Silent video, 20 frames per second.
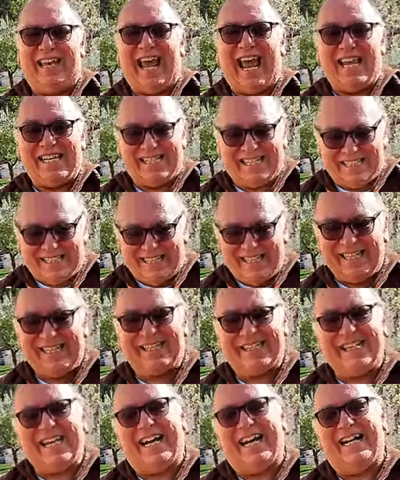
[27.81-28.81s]
as
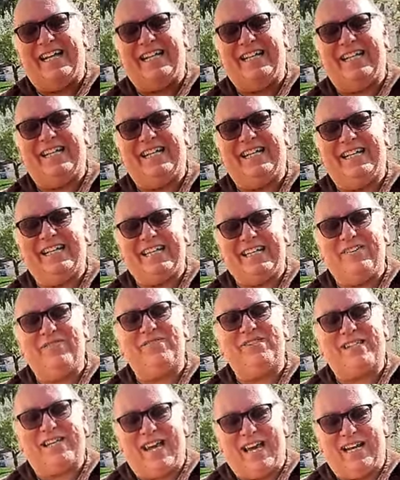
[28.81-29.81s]
this garden
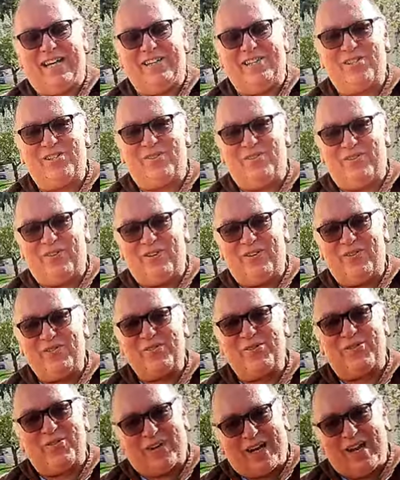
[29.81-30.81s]
gives courage to
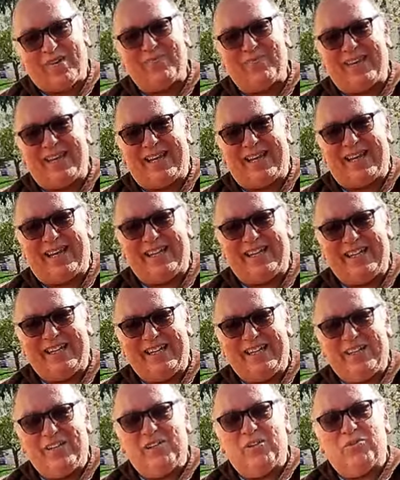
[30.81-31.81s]
those who come here
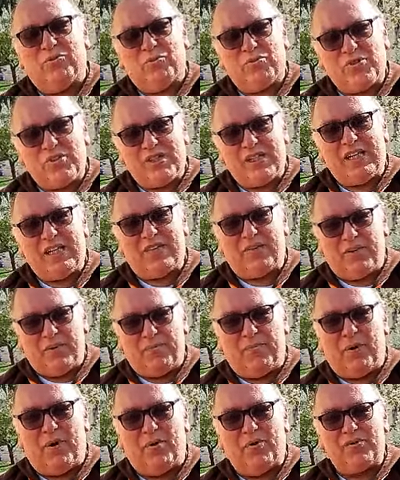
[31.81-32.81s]
to seek
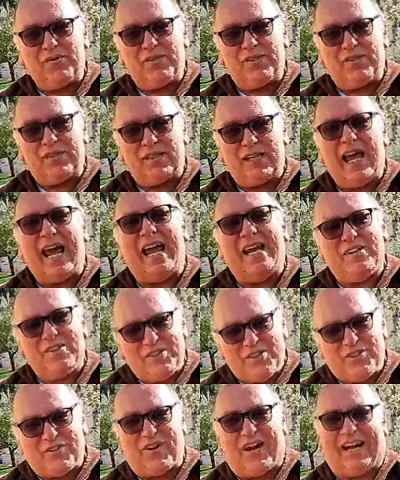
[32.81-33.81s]
repose and
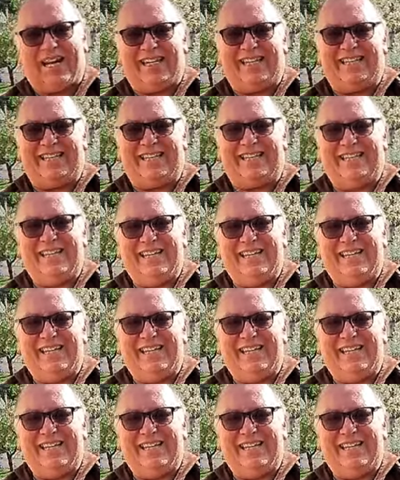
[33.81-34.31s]
strength.